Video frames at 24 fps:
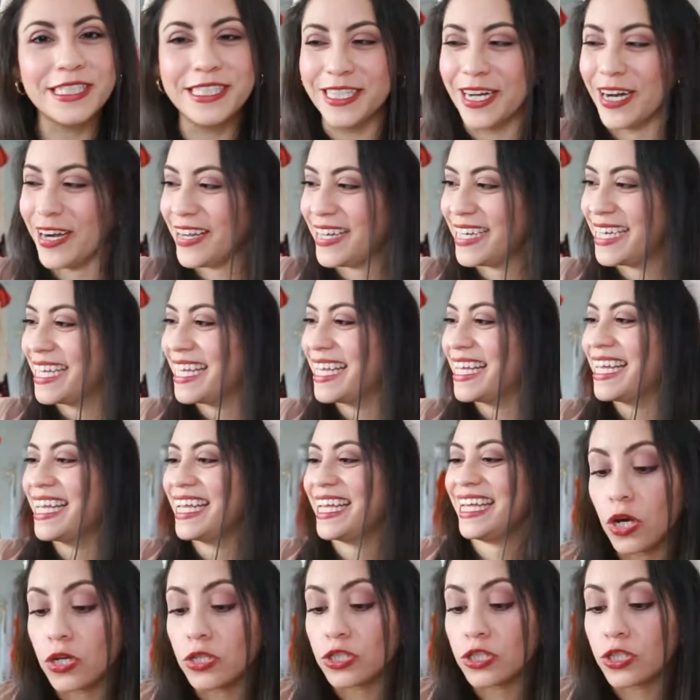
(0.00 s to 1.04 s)
done.
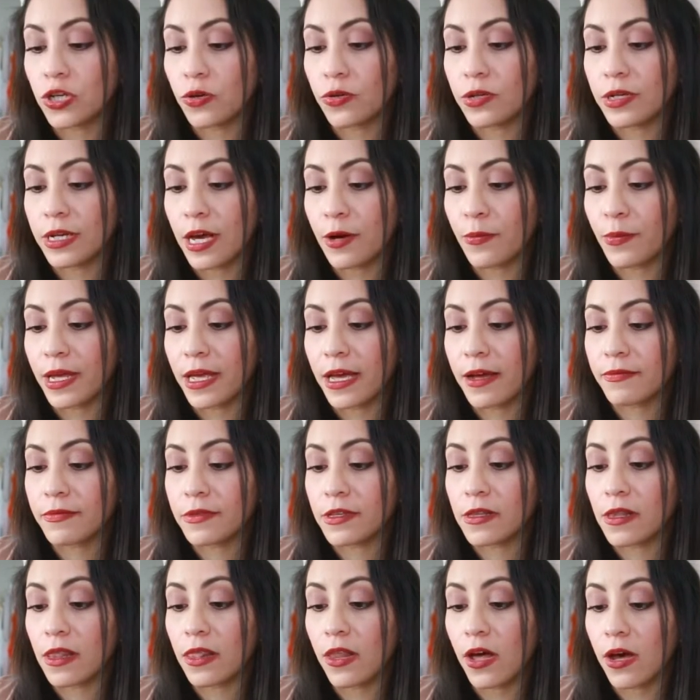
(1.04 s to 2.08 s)
So now we have
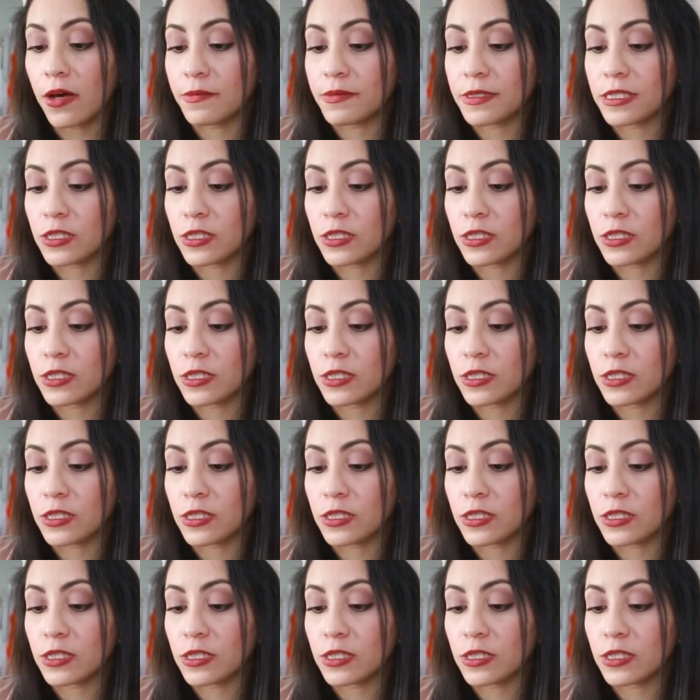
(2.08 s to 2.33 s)
the Love